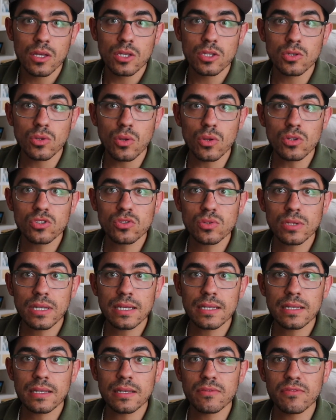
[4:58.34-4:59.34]
You'll also
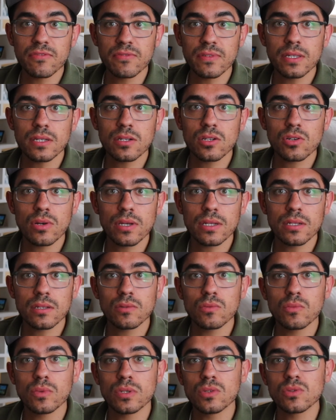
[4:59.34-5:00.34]
get a fee
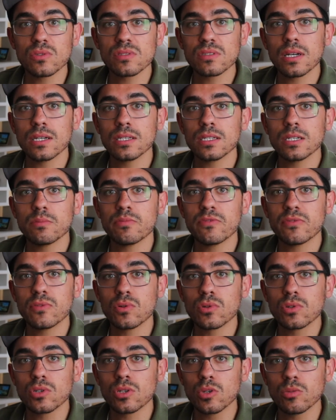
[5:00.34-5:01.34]
credit when you sign up
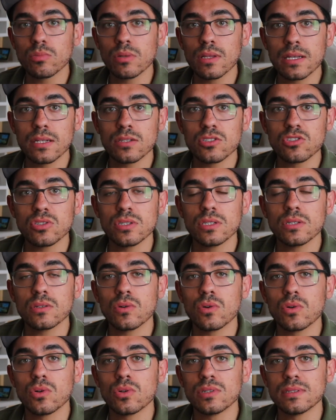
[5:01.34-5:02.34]
for Global Entry
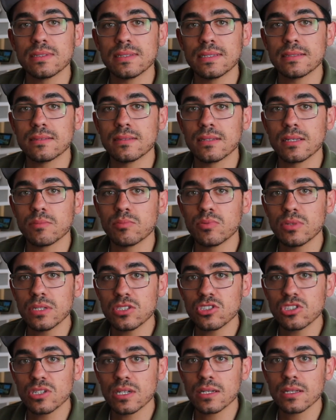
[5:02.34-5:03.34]
or TSA
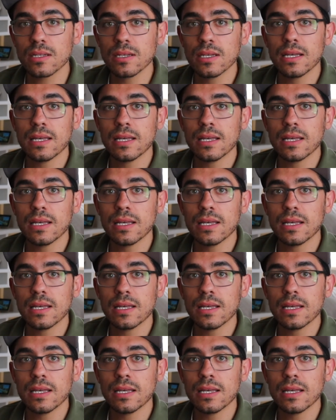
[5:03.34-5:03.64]
PreCheck